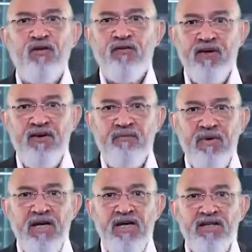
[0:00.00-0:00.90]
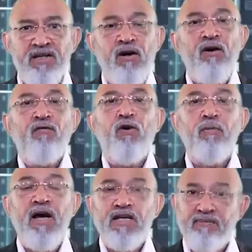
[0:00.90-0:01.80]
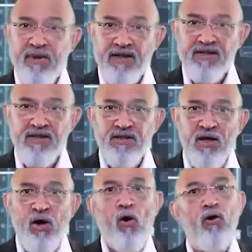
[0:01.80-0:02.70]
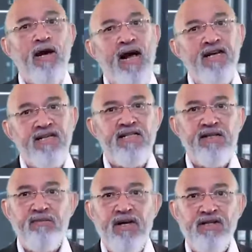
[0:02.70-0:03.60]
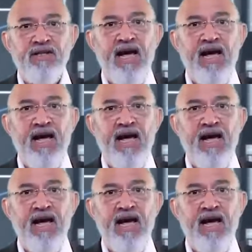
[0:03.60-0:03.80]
of living beings from expected or anticipated